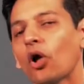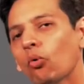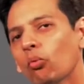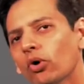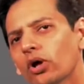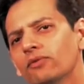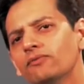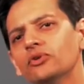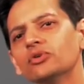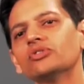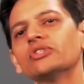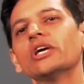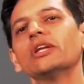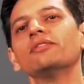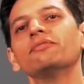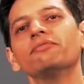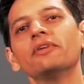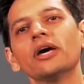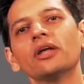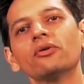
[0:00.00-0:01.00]
What if you
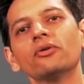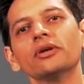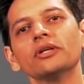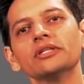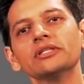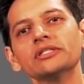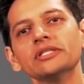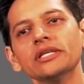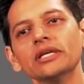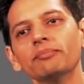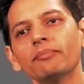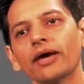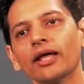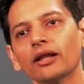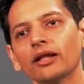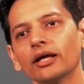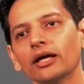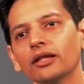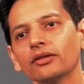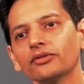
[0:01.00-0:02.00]
send a veteran to see a
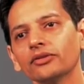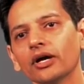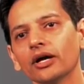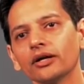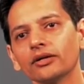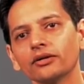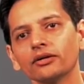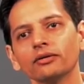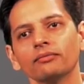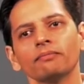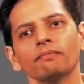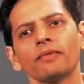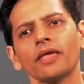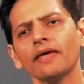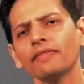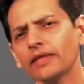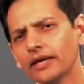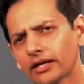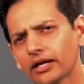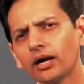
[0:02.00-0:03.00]
mental health doctor
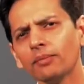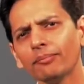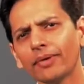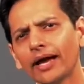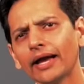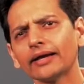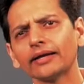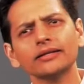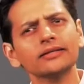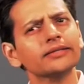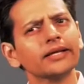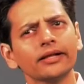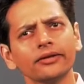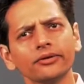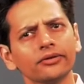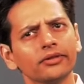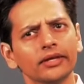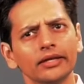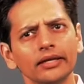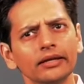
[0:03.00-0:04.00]
and they come back and tell
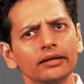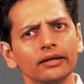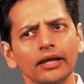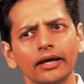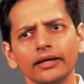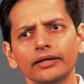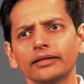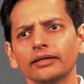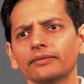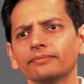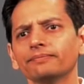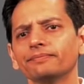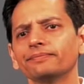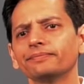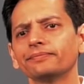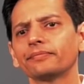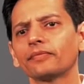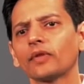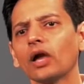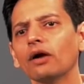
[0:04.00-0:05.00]
you they didn't like it?
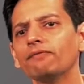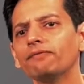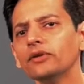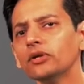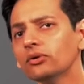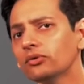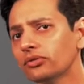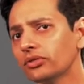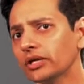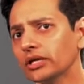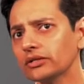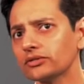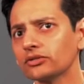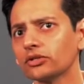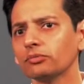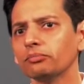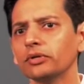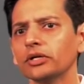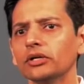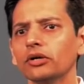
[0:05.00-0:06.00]
A few things
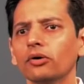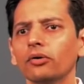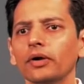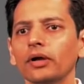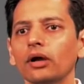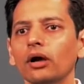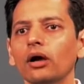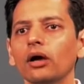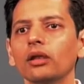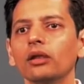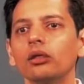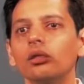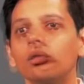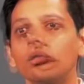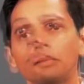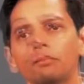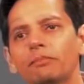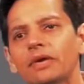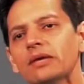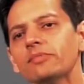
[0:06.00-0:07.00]
could be going on.
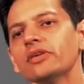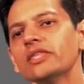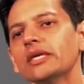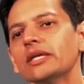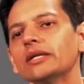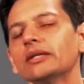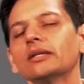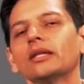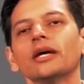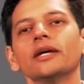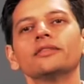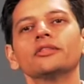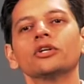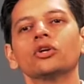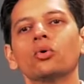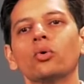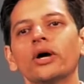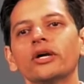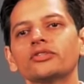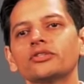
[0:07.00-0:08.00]
Maybe they didn't like the
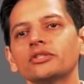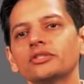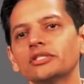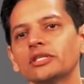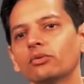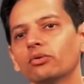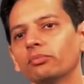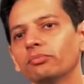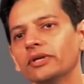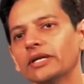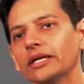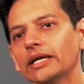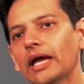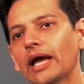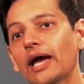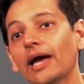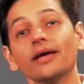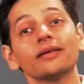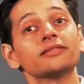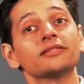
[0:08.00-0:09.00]
questions they were being
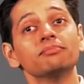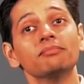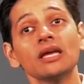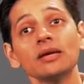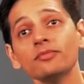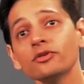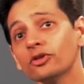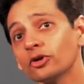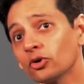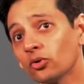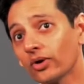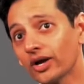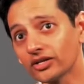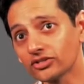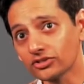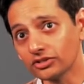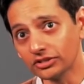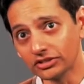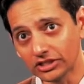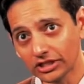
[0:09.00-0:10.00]
asked. Maybe the
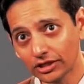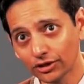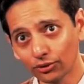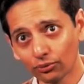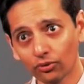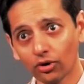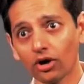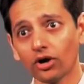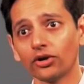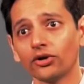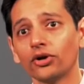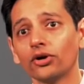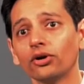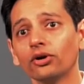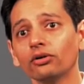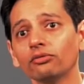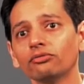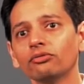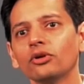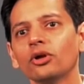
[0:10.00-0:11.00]
questions hit a raw
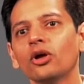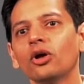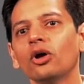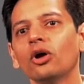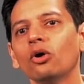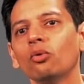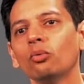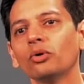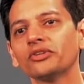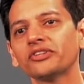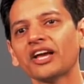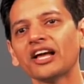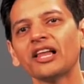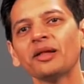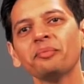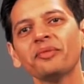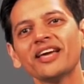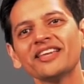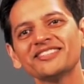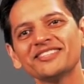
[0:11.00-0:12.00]
nerve. Well, tell
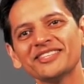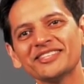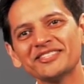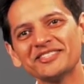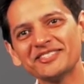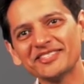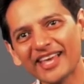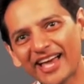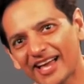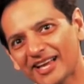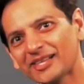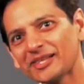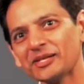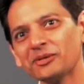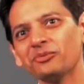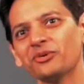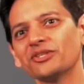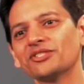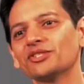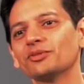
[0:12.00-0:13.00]
them that's exactly
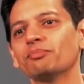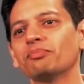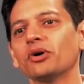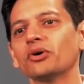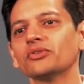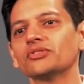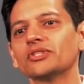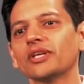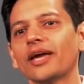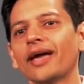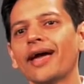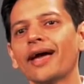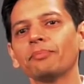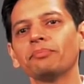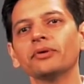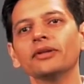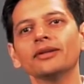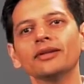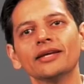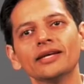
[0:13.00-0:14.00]
what's supposed to
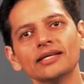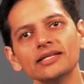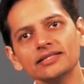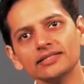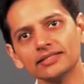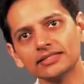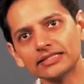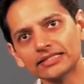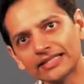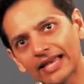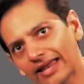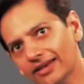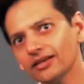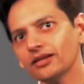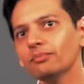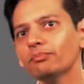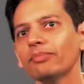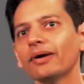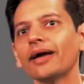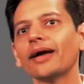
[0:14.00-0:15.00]
happen. Send
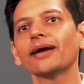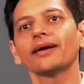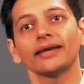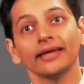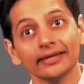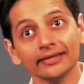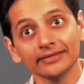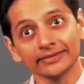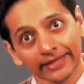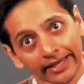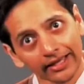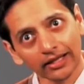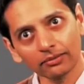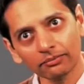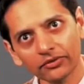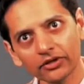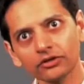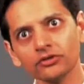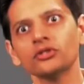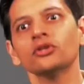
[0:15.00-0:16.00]
them back and tell
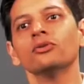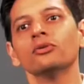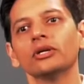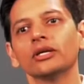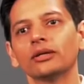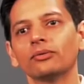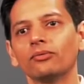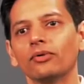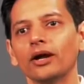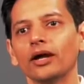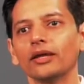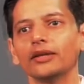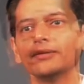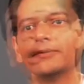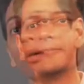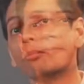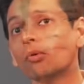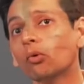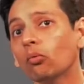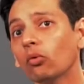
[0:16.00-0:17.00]
them they're doing it right.
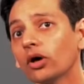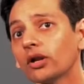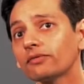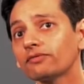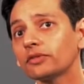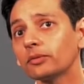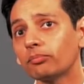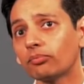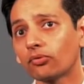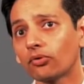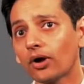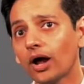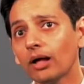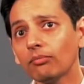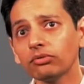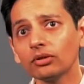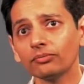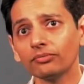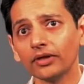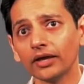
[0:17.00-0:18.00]
But what if the
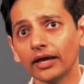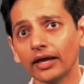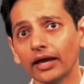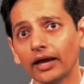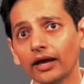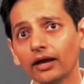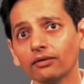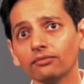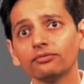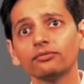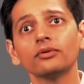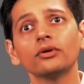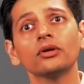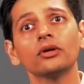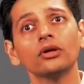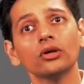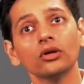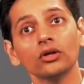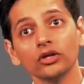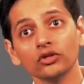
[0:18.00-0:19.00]
problem they have
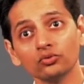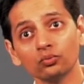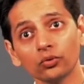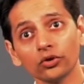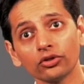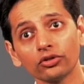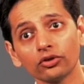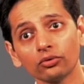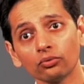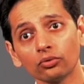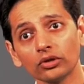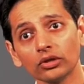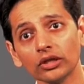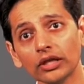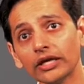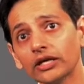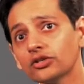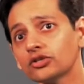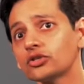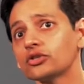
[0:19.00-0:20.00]
is with the
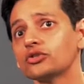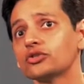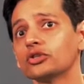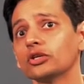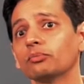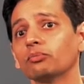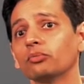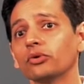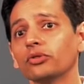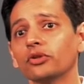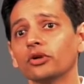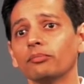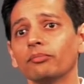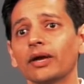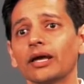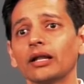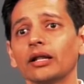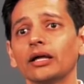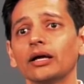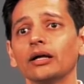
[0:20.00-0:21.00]
relationship with their
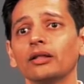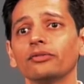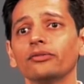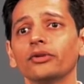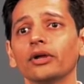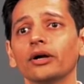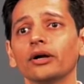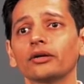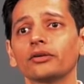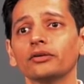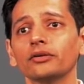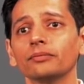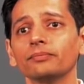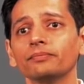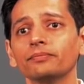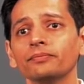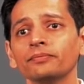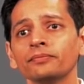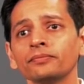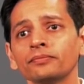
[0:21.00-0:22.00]
mental health doctor?
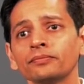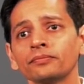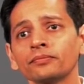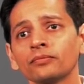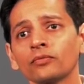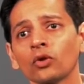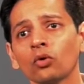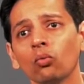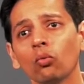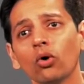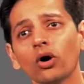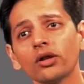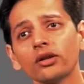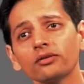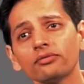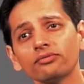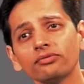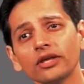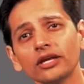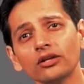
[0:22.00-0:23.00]
What
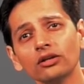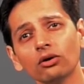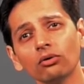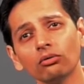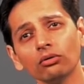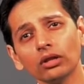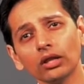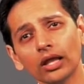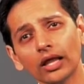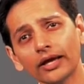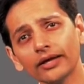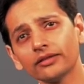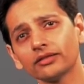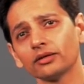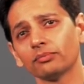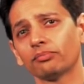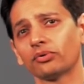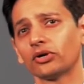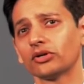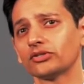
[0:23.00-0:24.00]
if they don't like
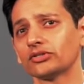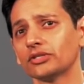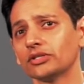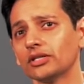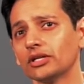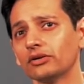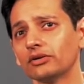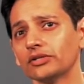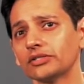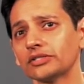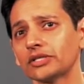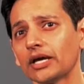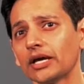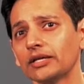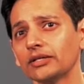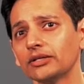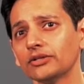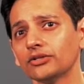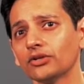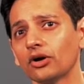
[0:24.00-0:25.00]
the person they're
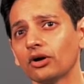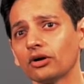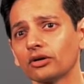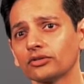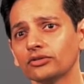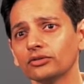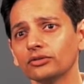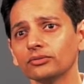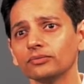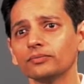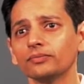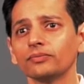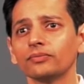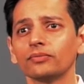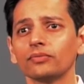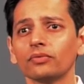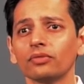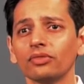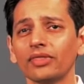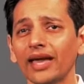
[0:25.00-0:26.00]
assigned to talk to?
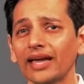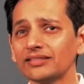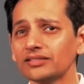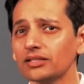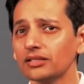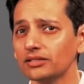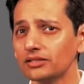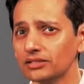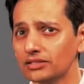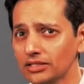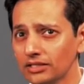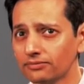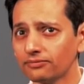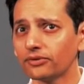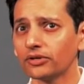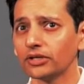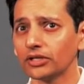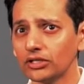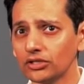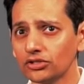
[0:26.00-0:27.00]
That's a
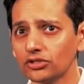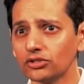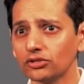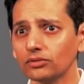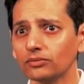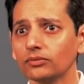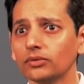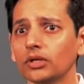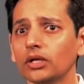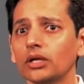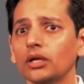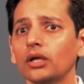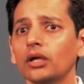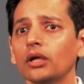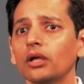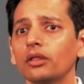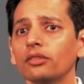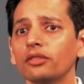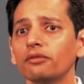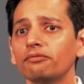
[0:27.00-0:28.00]
different issue.
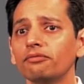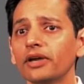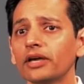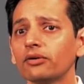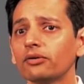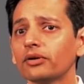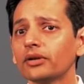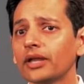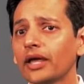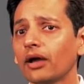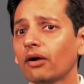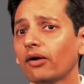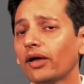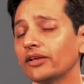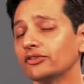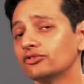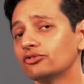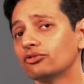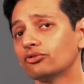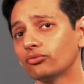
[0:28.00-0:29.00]
The veteran now
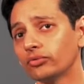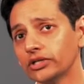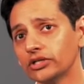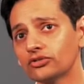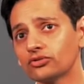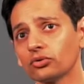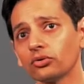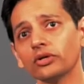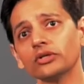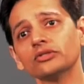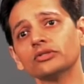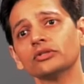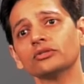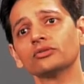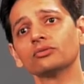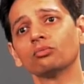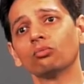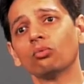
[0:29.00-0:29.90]
has three choices.